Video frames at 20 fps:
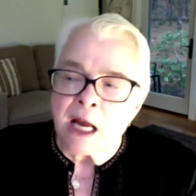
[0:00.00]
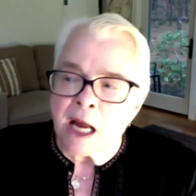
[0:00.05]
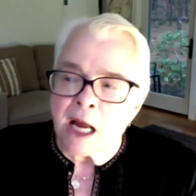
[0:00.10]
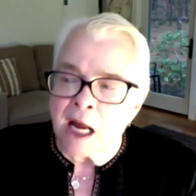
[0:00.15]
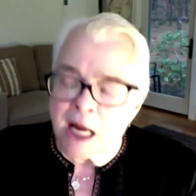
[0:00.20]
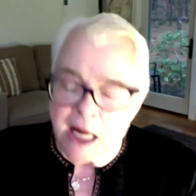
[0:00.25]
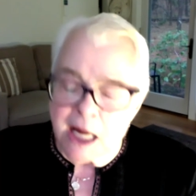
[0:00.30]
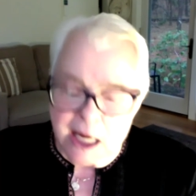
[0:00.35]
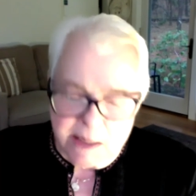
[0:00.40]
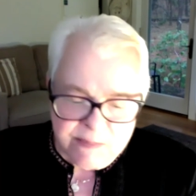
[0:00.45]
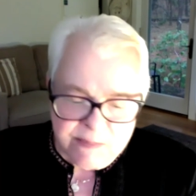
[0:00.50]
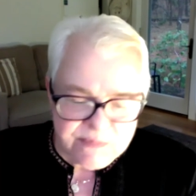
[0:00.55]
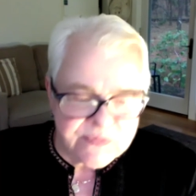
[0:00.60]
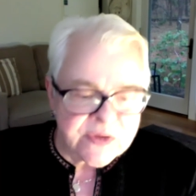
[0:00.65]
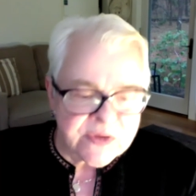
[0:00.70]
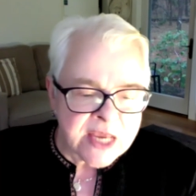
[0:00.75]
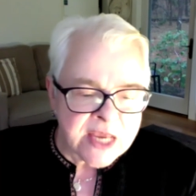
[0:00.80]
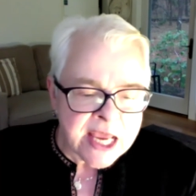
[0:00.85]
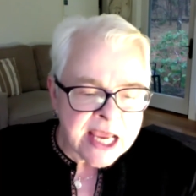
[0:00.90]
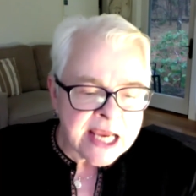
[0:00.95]
um,
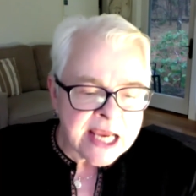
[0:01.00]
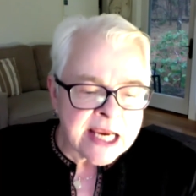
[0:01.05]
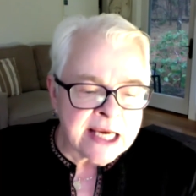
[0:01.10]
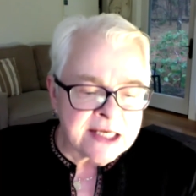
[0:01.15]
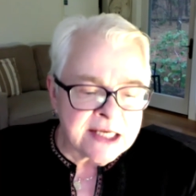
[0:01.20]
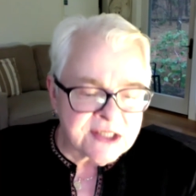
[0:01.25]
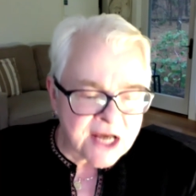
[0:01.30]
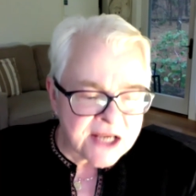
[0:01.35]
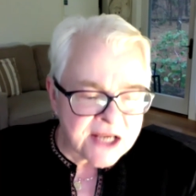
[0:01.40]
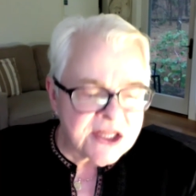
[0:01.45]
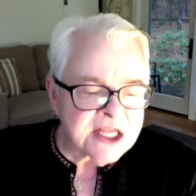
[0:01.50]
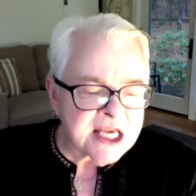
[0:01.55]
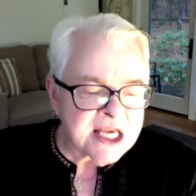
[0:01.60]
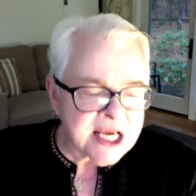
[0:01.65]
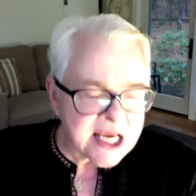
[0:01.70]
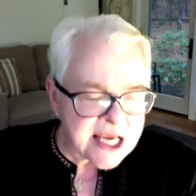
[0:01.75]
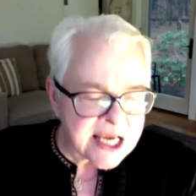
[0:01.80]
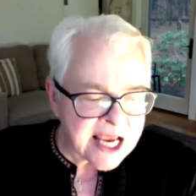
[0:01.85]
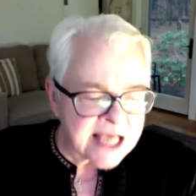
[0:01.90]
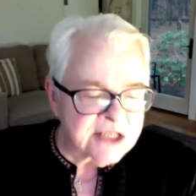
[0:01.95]
is, I
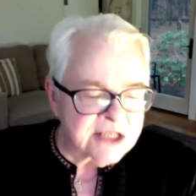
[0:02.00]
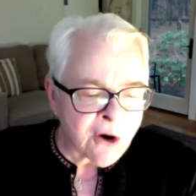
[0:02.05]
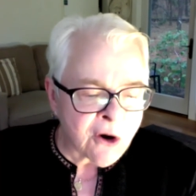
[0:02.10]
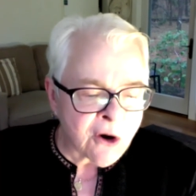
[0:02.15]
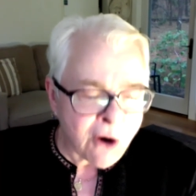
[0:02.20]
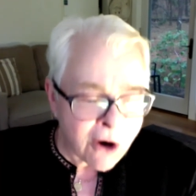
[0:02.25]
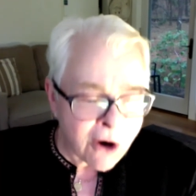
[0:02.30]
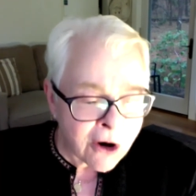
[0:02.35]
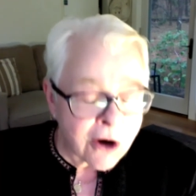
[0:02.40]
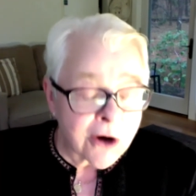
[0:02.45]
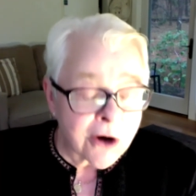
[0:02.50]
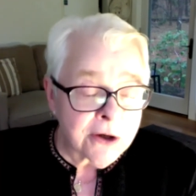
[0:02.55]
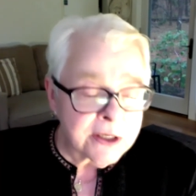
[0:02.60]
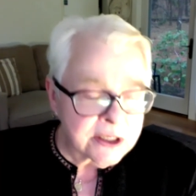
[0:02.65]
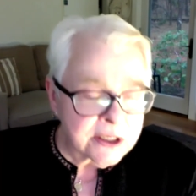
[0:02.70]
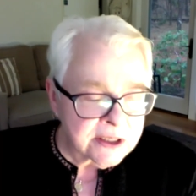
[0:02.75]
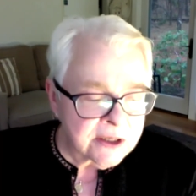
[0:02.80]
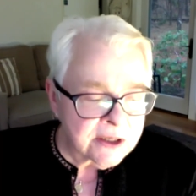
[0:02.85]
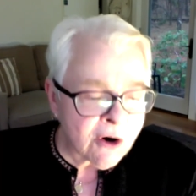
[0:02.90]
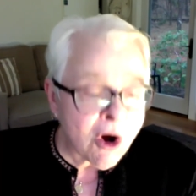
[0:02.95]
think, as hard,
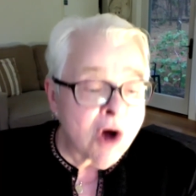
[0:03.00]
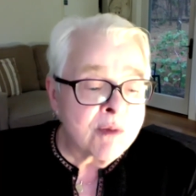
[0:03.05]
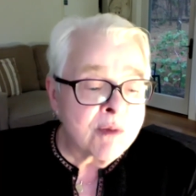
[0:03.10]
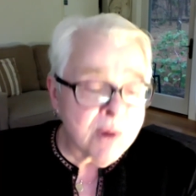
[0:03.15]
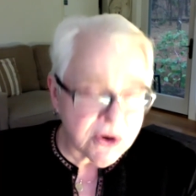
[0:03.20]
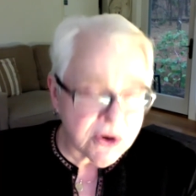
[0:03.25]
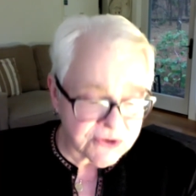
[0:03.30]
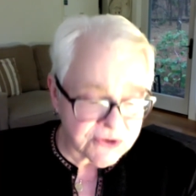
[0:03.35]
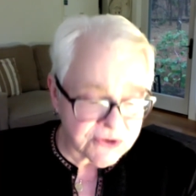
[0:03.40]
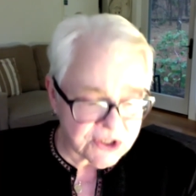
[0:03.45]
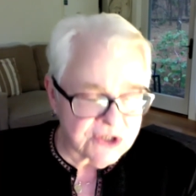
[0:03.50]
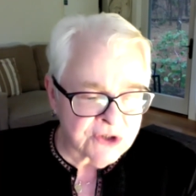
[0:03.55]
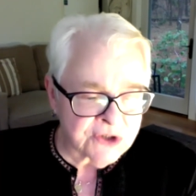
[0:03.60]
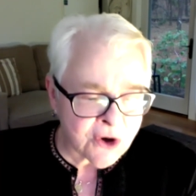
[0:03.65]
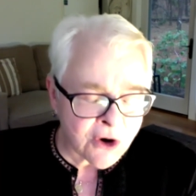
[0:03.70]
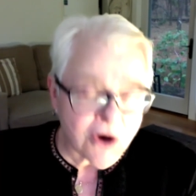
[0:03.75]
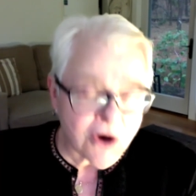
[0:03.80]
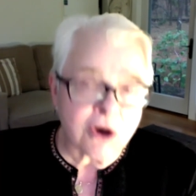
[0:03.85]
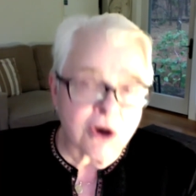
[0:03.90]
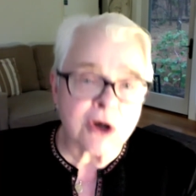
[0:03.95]
almost as
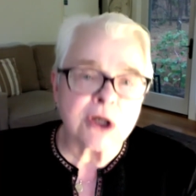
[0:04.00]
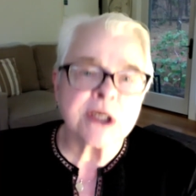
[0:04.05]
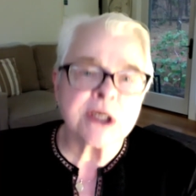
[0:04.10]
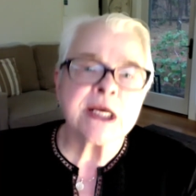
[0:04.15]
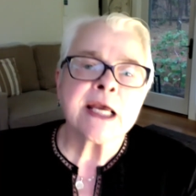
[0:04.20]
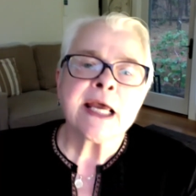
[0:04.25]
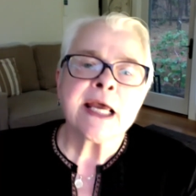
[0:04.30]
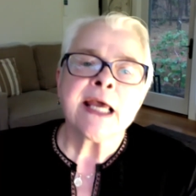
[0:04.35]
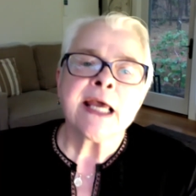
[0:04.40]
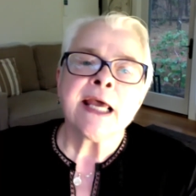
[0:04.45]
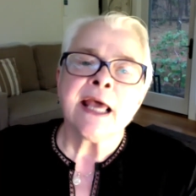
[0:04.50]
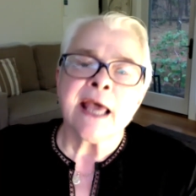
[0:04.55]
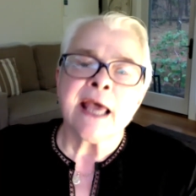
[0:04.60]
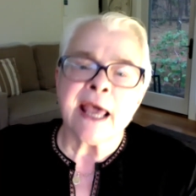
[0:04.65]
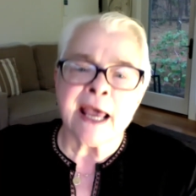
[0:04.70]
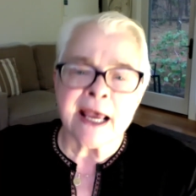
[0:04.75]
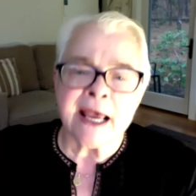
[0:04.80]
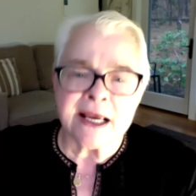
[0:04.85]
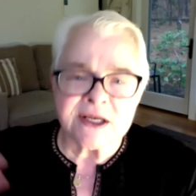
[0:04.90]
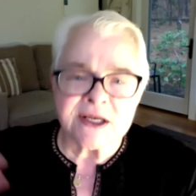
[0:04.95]
hard,
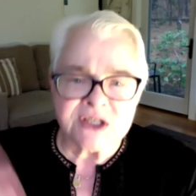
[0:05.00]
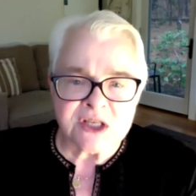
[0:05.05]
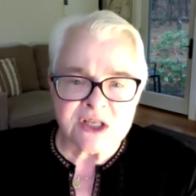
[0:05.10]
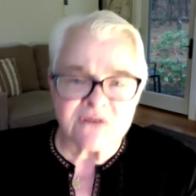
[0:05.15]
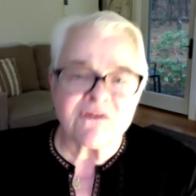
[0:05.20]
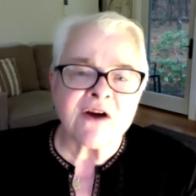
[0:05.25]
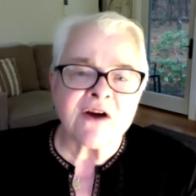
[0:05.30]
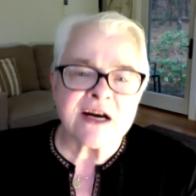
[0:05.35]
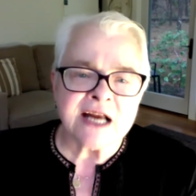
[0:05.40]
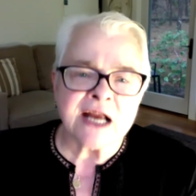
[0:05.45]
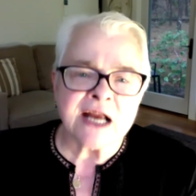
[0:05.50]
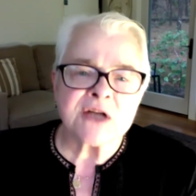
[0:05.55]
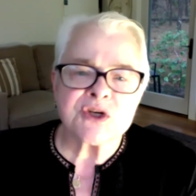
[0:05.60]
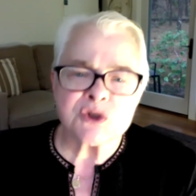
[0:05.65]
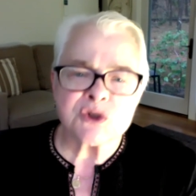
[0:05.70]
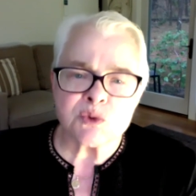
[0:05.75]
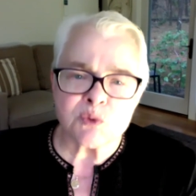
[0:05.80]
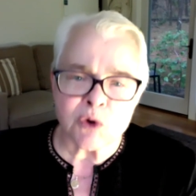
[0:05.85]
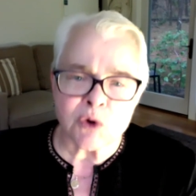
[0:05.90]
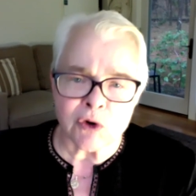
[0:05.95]
as the
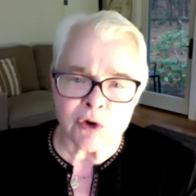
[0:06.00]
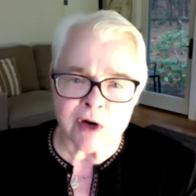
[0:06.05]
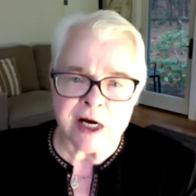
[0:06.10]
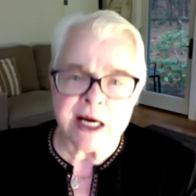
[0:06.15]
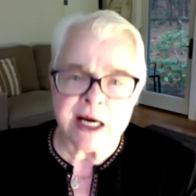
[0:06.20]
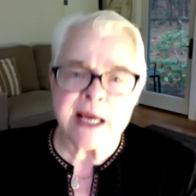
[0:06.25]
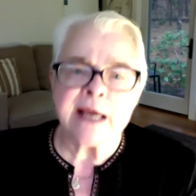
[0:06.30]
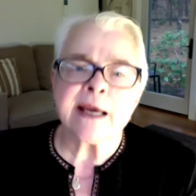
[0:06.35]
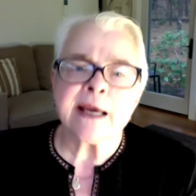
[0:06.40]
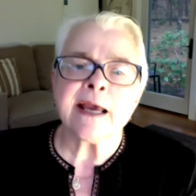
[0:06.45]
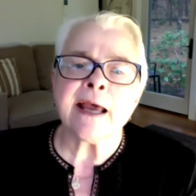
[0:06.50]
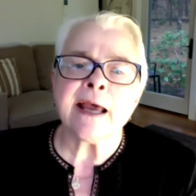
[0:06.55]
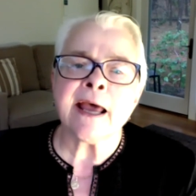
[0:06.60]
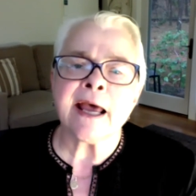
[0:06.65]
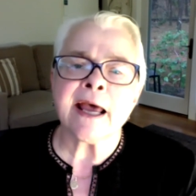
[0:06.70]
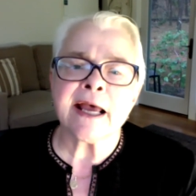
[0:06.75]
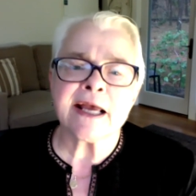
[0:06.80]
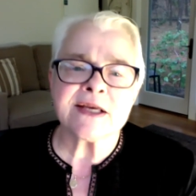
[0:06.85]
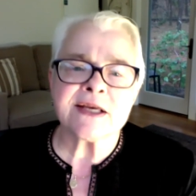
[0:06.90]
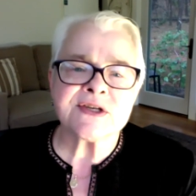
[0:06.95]
financial worry,
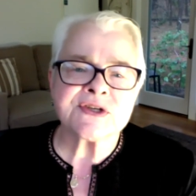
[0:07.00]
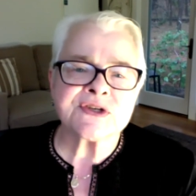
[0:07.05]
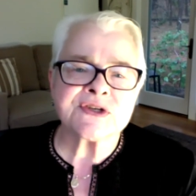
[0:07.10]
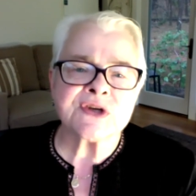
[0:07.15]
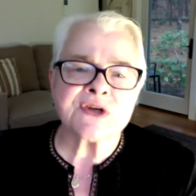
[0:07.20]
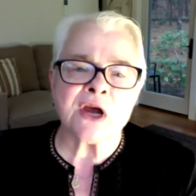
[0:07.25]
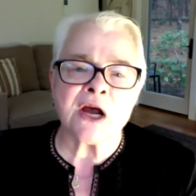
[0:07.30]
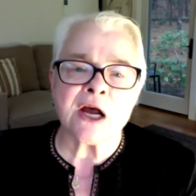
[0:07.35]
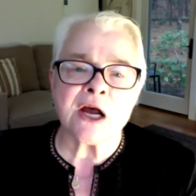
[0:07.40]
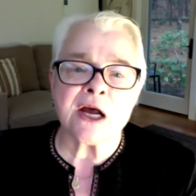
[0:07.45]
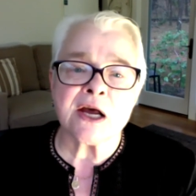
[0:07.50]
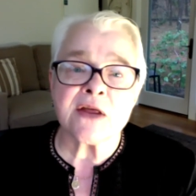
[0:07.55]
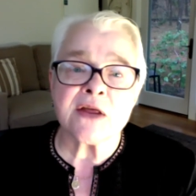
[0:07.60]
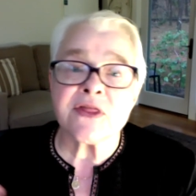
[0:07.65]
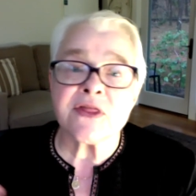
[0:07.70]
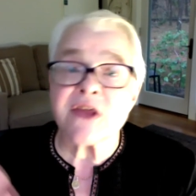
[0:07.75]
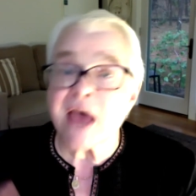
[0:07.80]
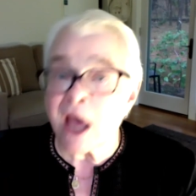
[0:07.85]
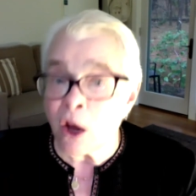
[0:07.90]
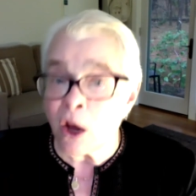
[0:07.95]
as uh,
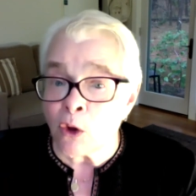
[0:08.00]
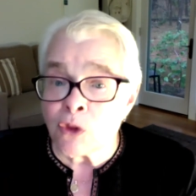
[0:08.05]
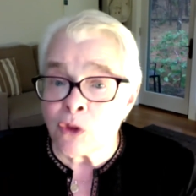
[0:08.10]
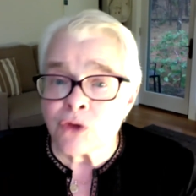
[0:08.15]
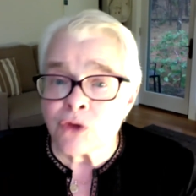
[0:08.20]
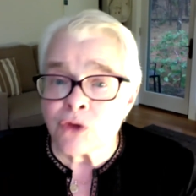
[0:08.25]
the health